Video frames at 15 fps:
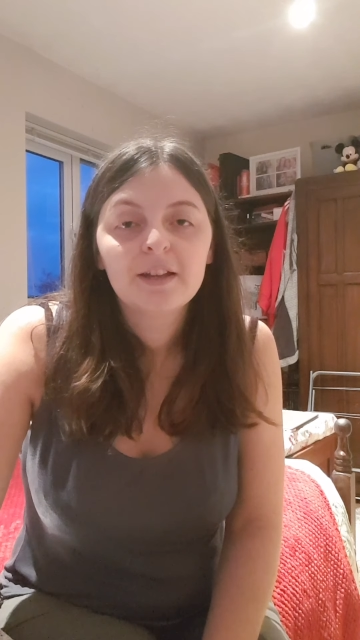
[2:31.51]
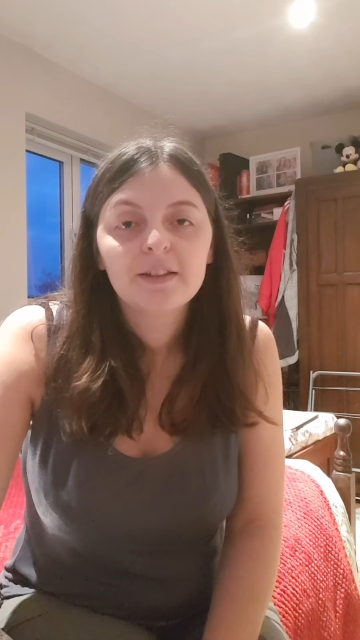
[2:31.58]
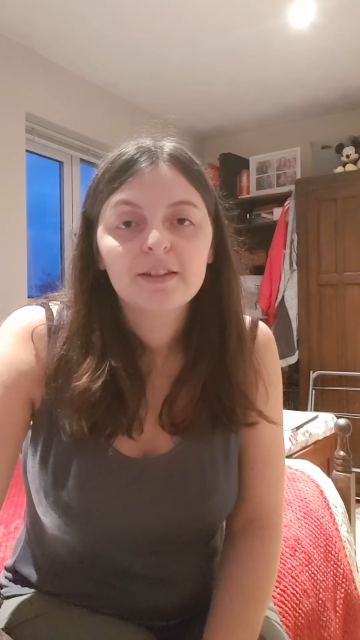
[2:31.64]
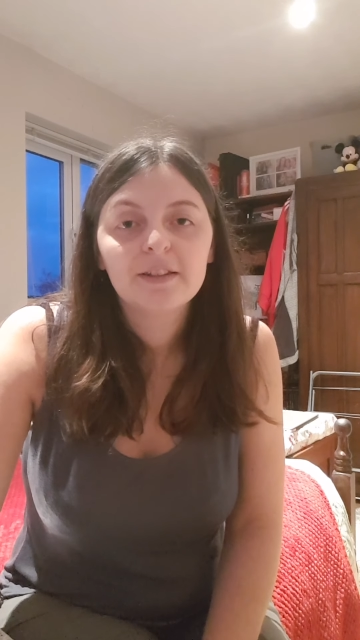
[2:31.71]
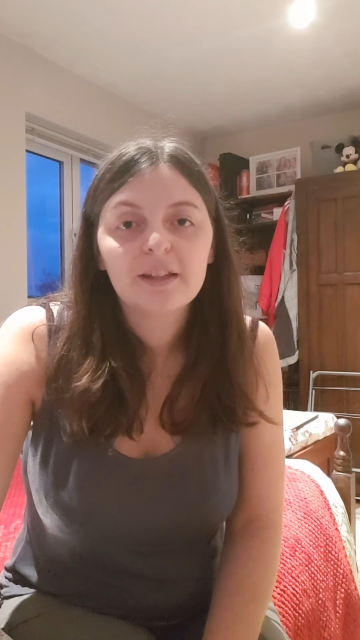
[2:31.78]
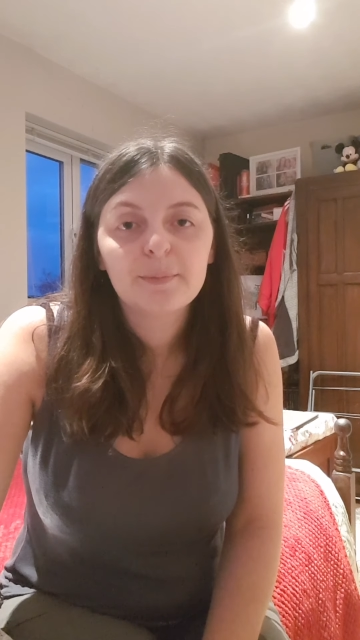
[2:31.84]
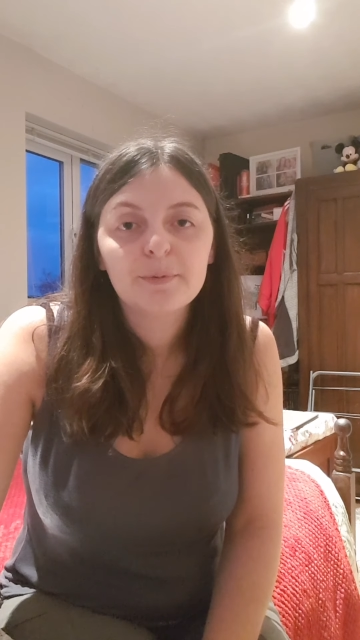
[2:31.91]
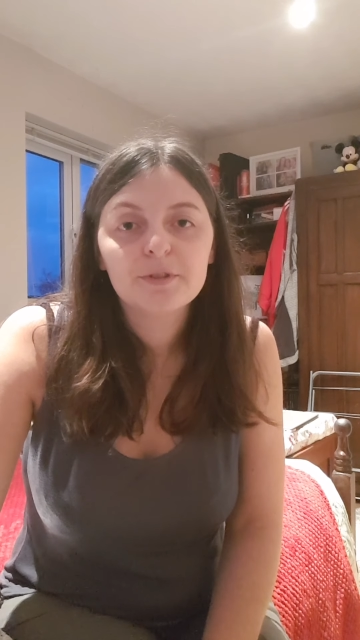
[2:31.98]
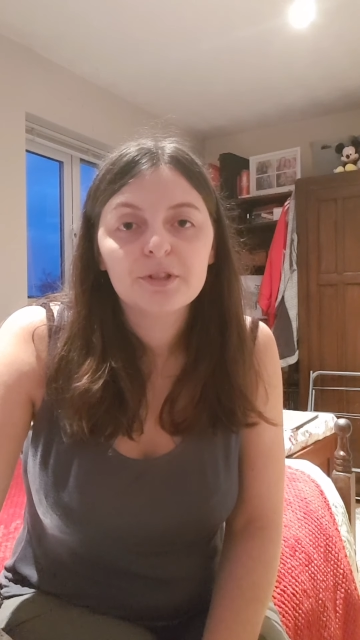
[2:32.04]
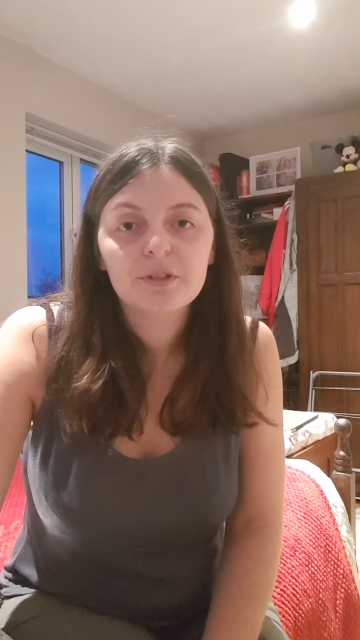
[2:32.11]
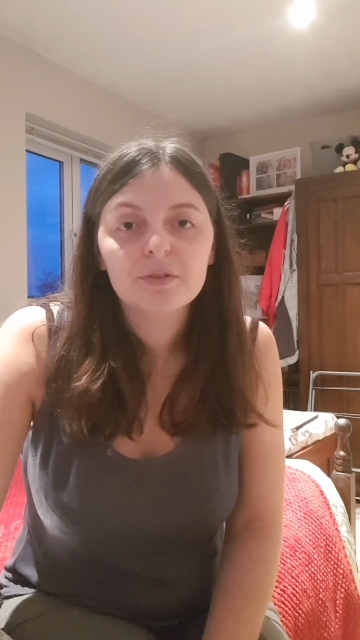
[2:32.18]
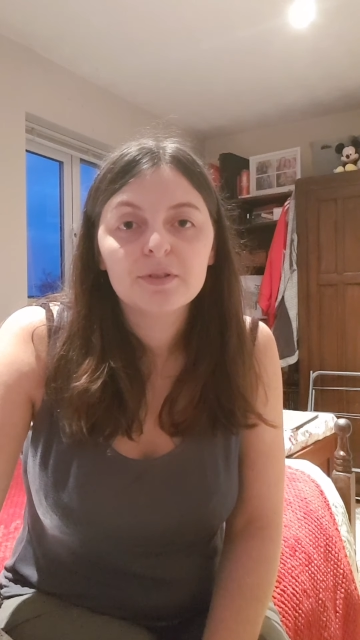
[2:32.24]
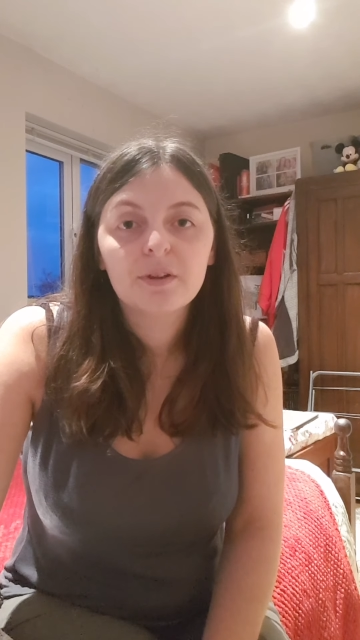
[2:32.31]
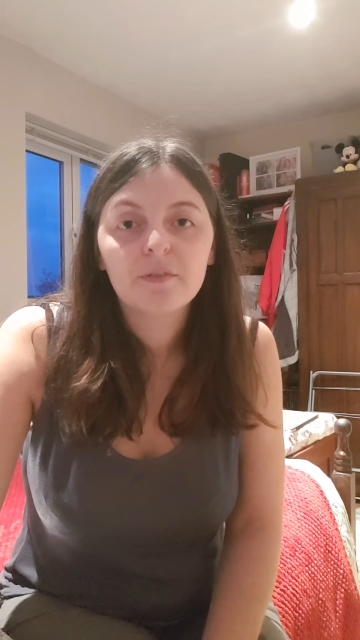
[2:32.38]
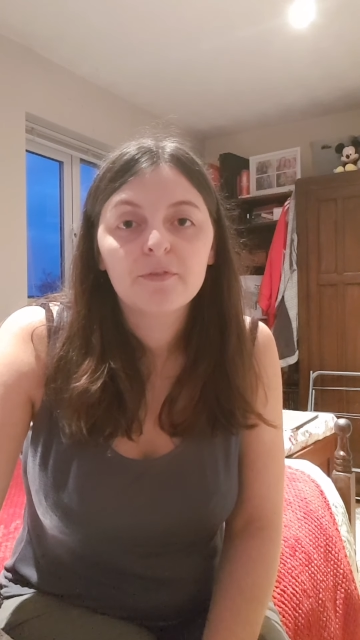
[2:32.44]
that they
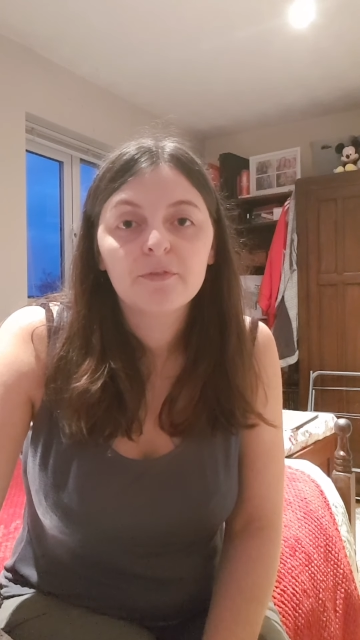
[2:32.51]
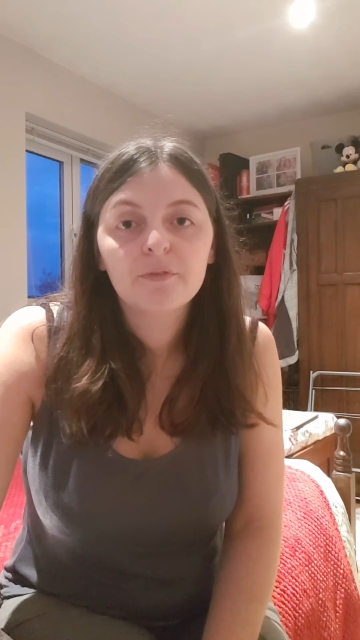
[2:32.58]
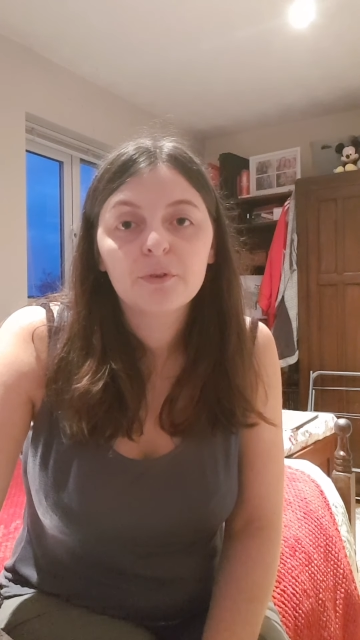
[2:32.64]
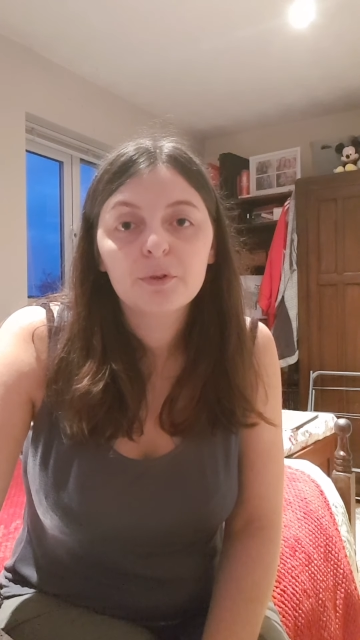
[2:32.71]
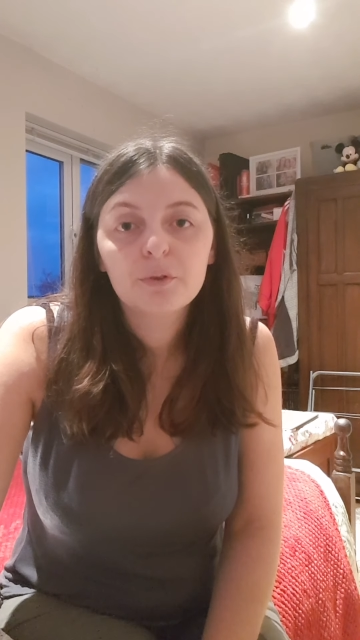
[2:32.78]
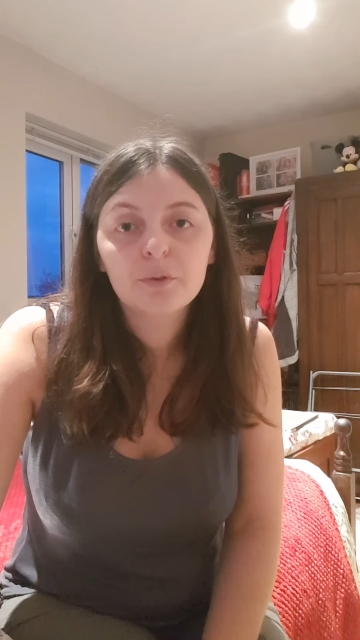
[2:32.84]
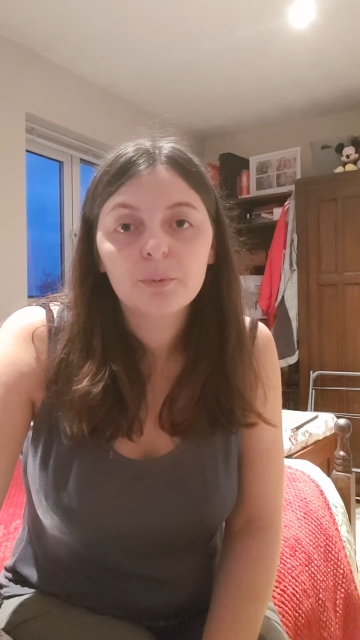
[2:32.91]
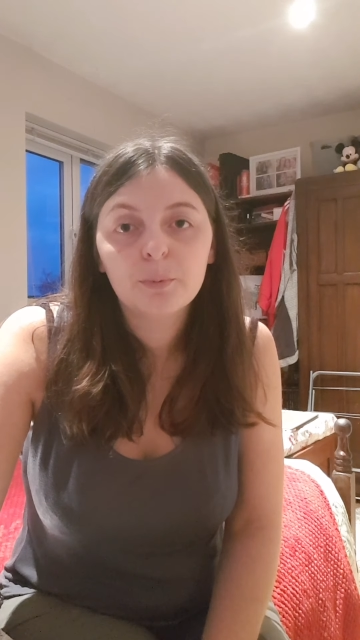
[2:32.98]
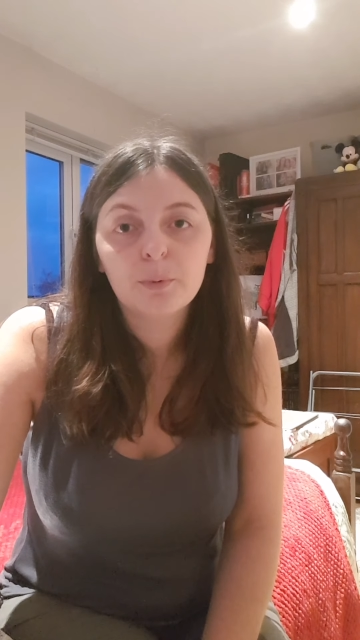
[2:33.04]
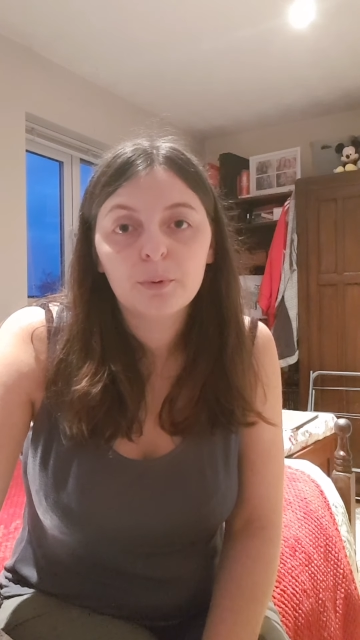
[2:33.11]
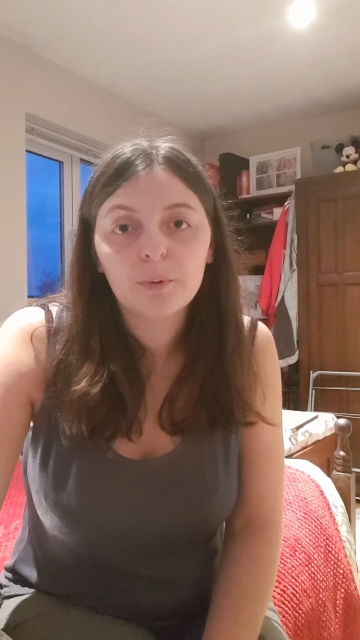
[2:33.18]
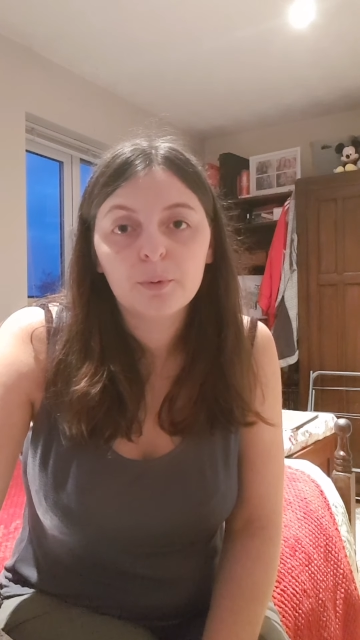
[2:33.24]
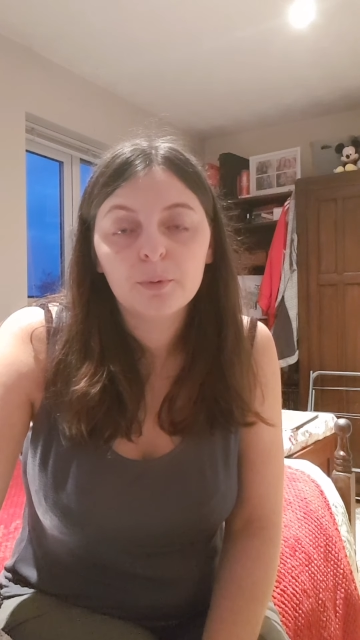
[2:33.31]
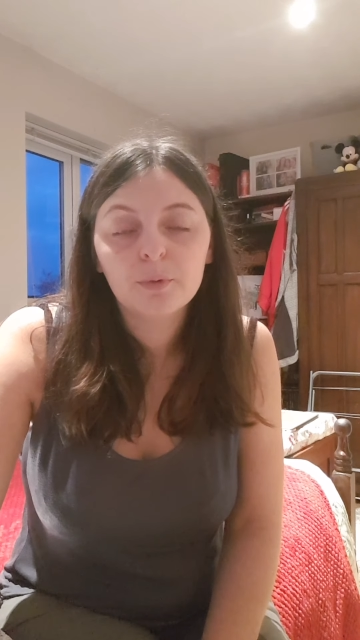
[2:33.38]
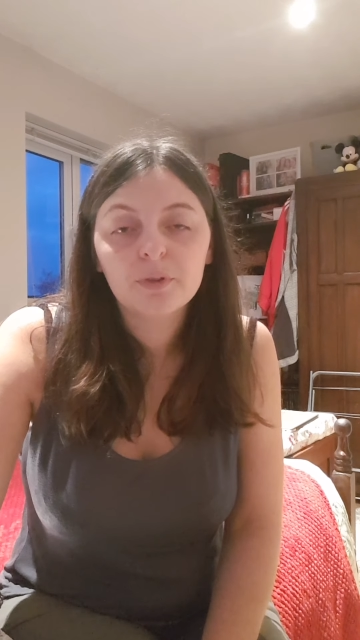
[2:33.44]
produce through the
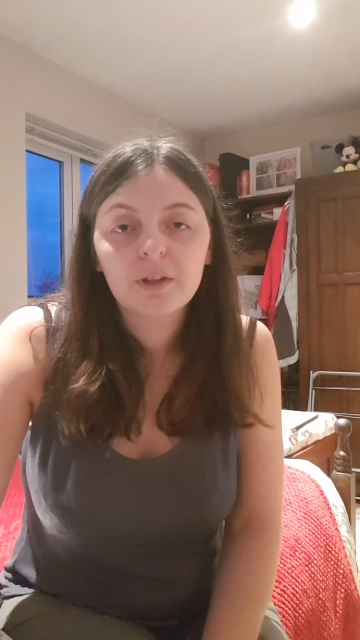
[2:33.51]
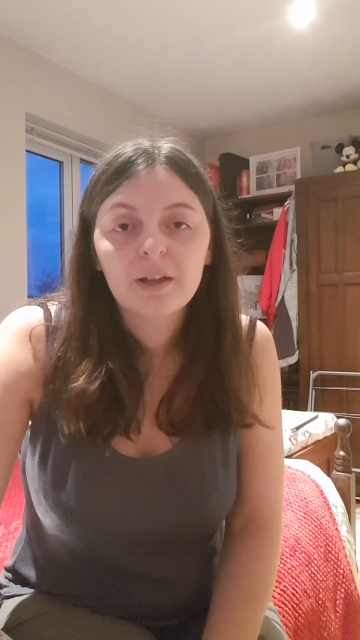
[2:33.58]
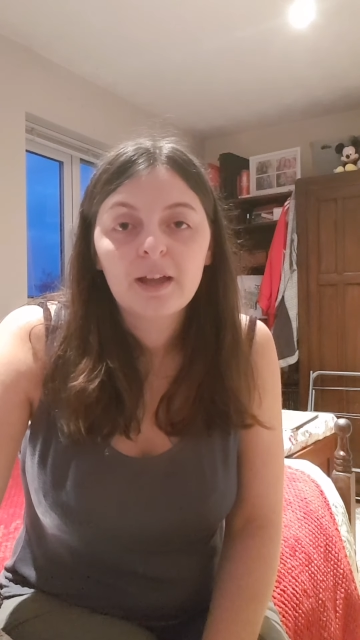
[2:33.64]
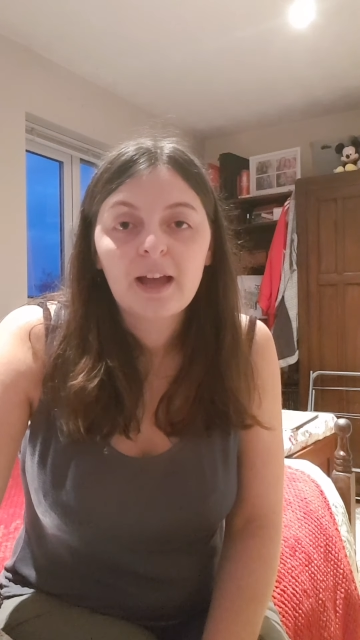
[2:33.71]
walls